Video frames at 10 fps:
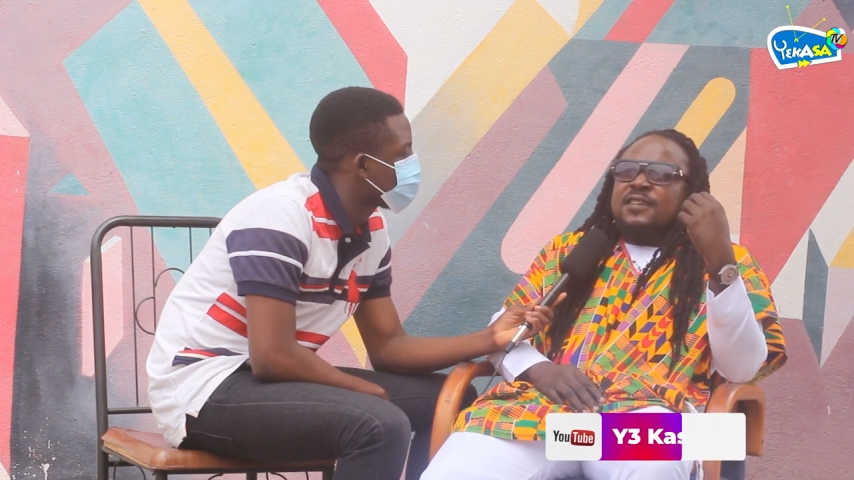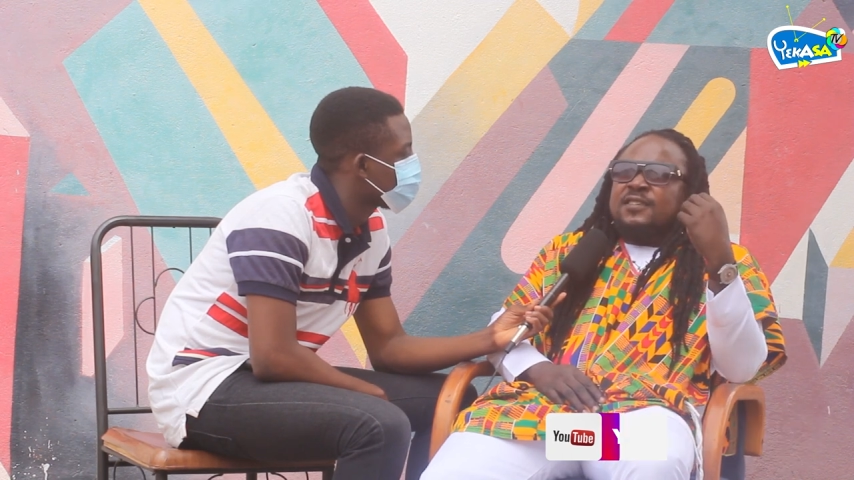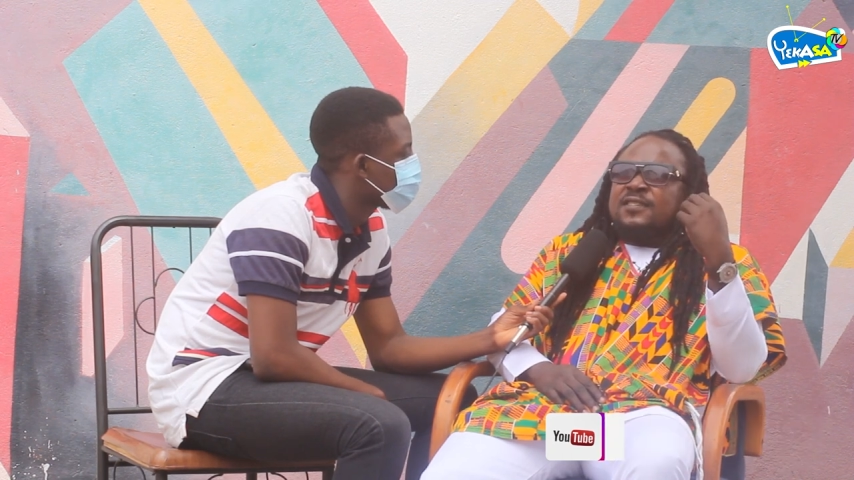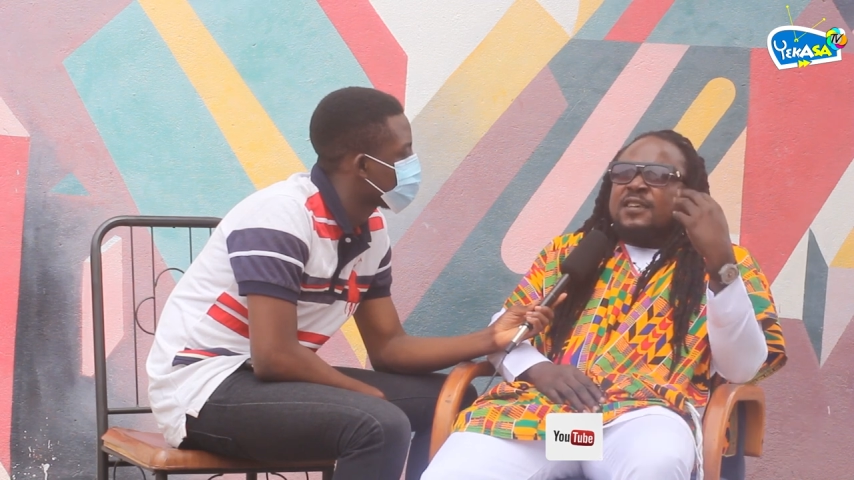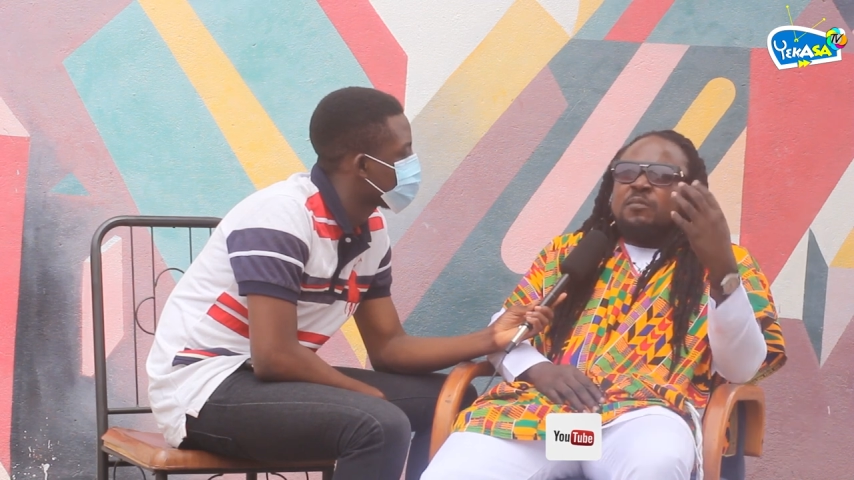
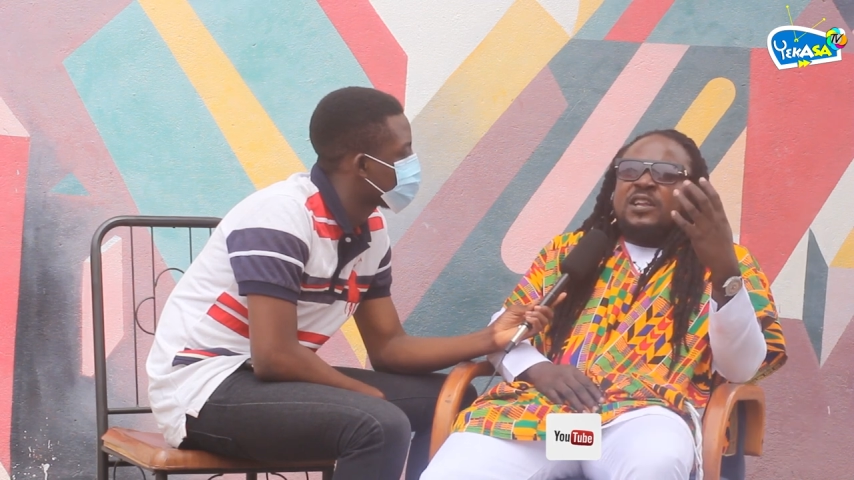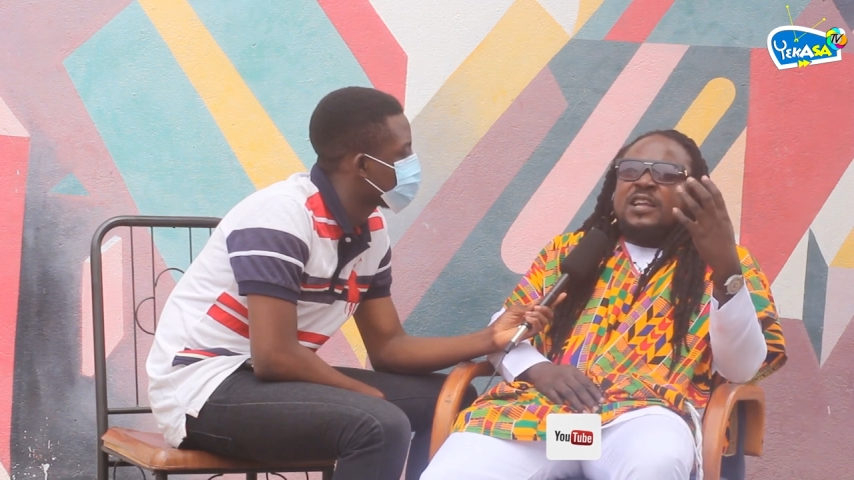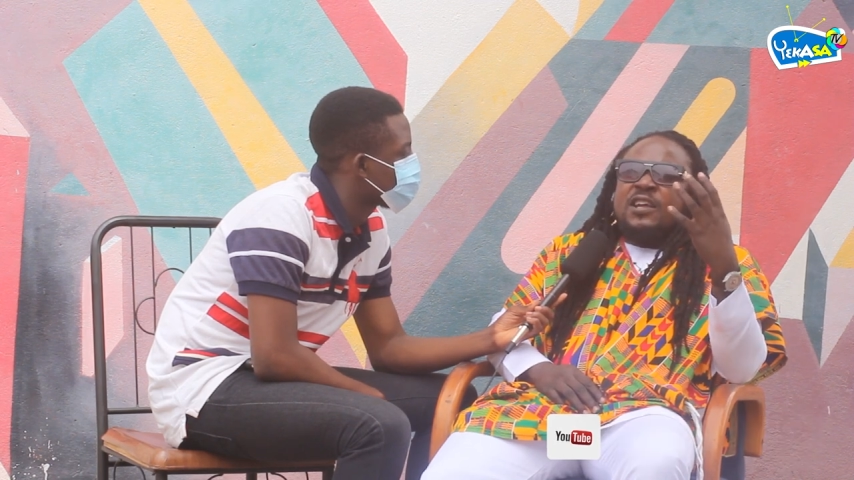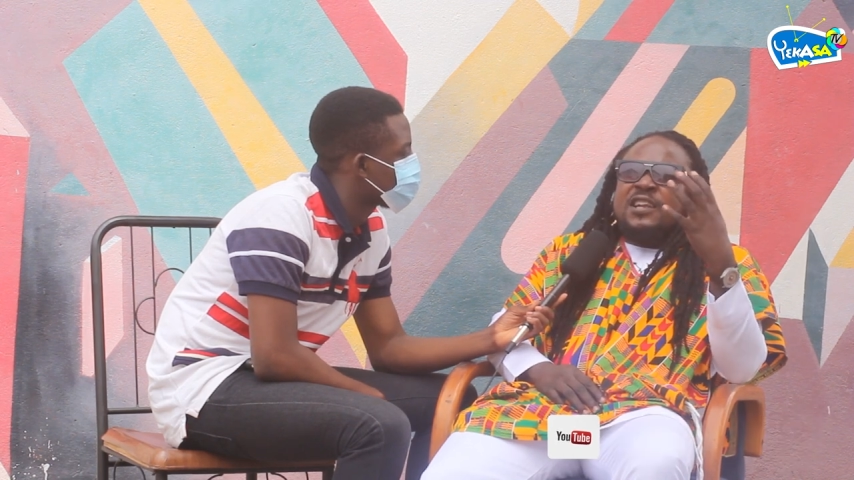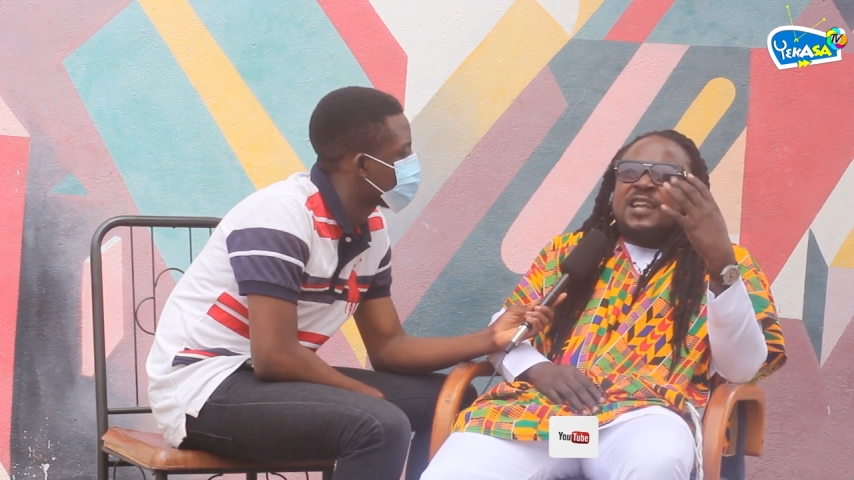seem in
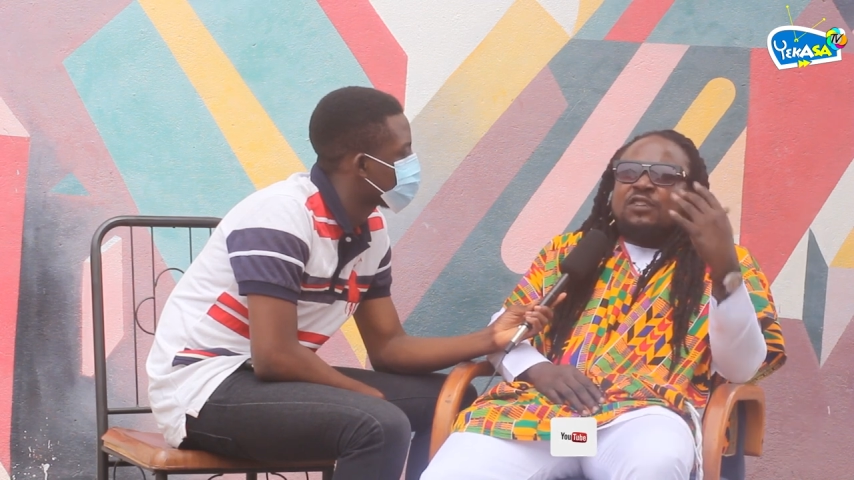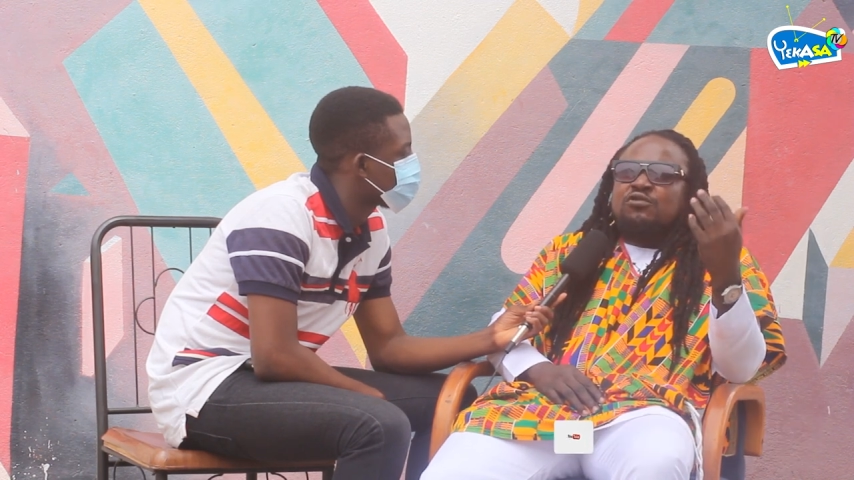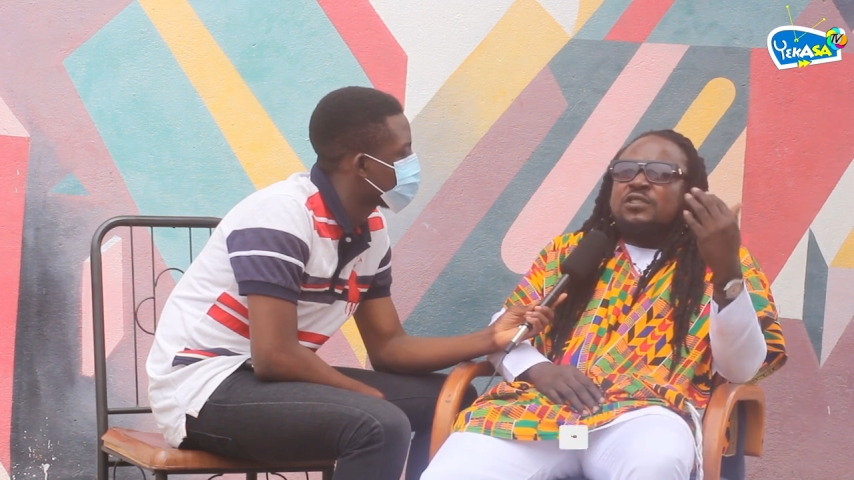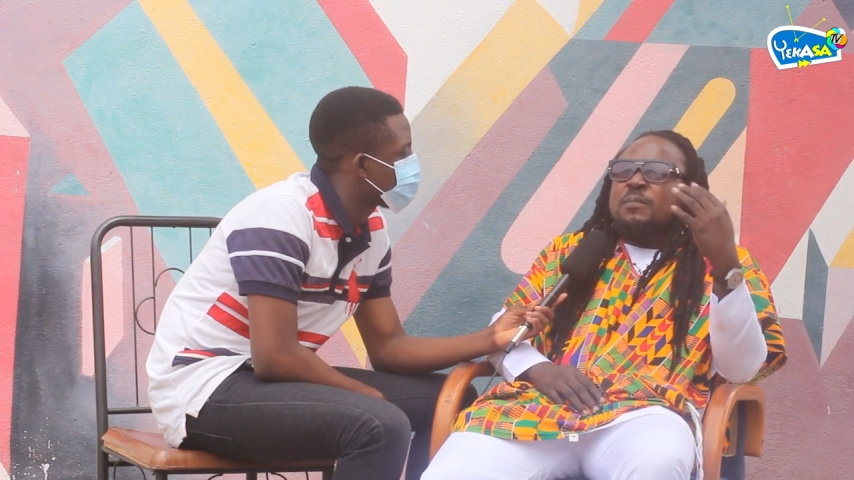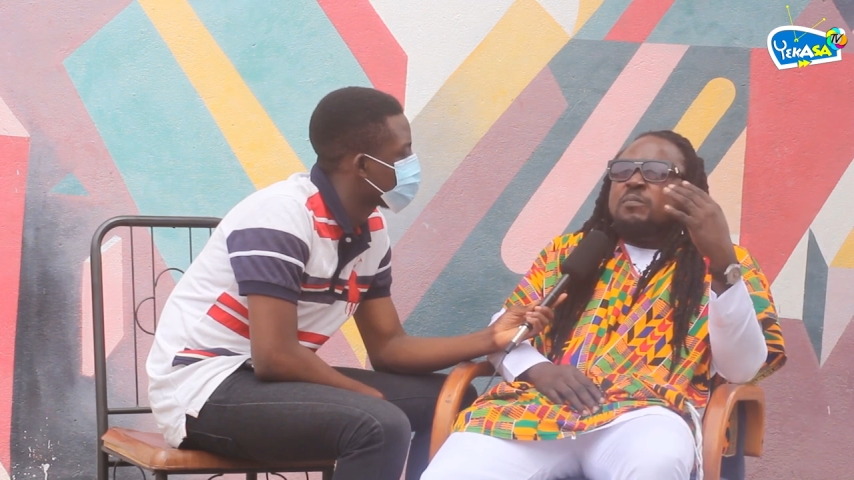the
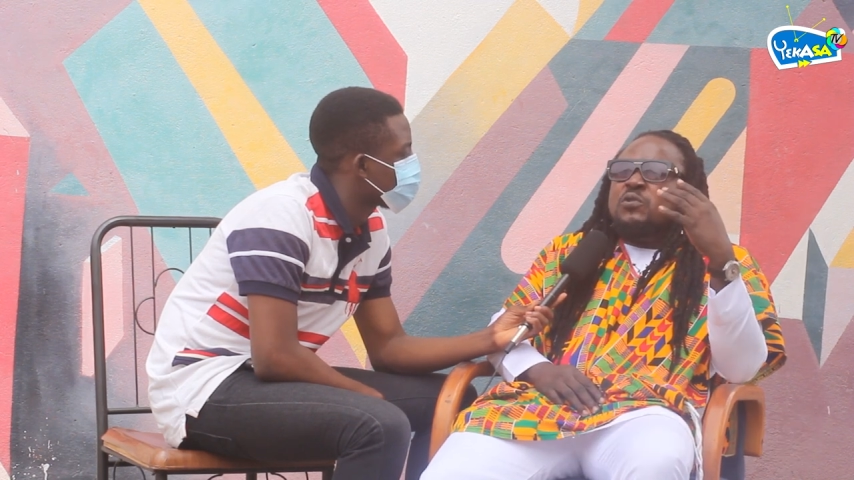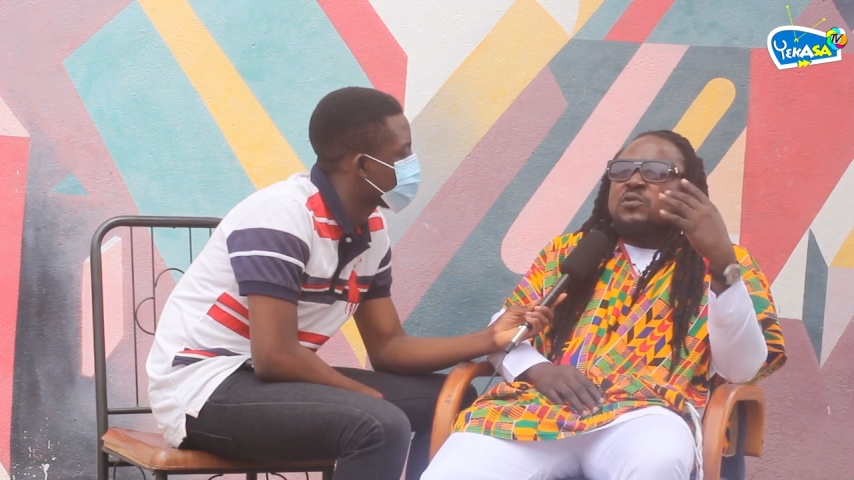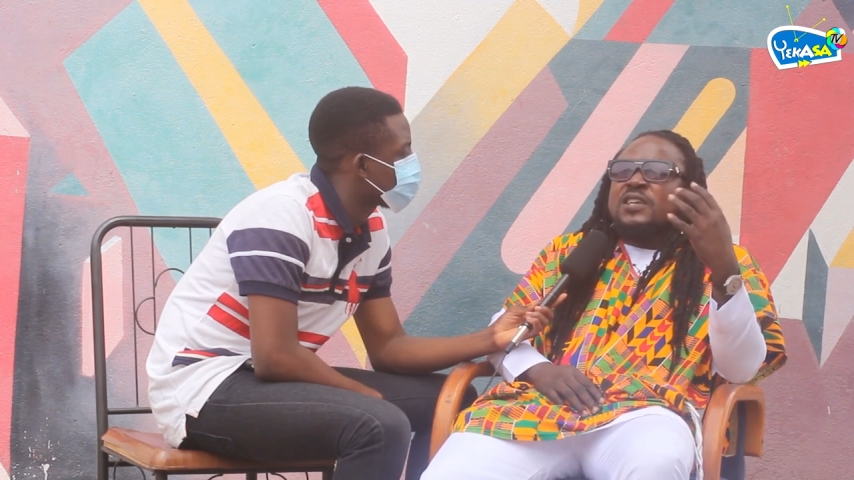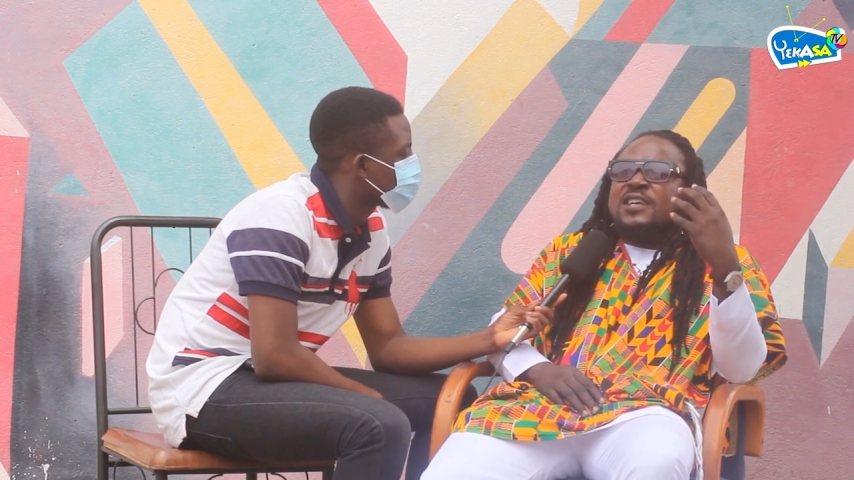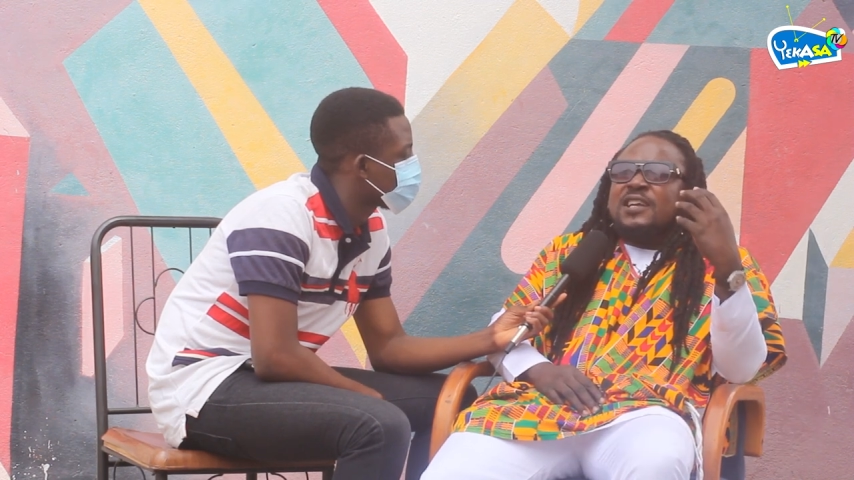industry, the
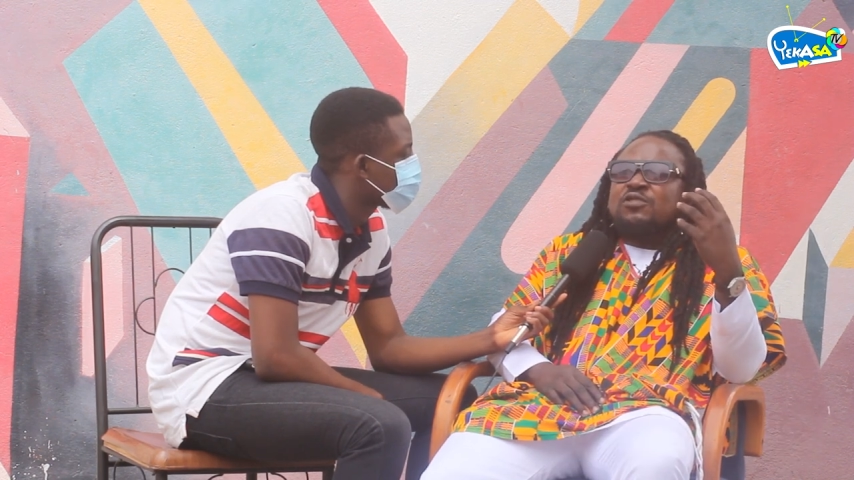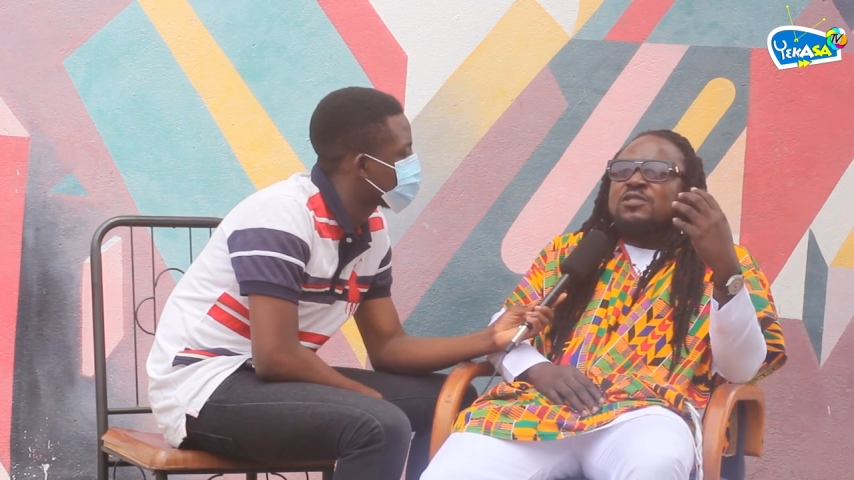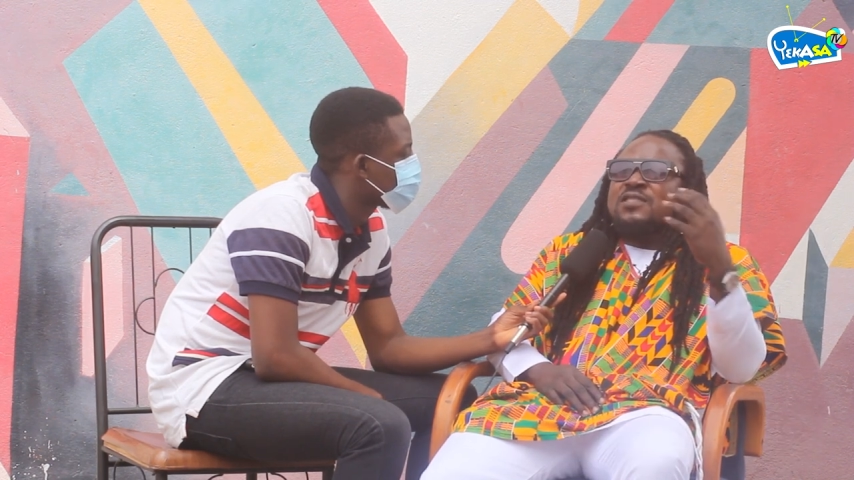music industry,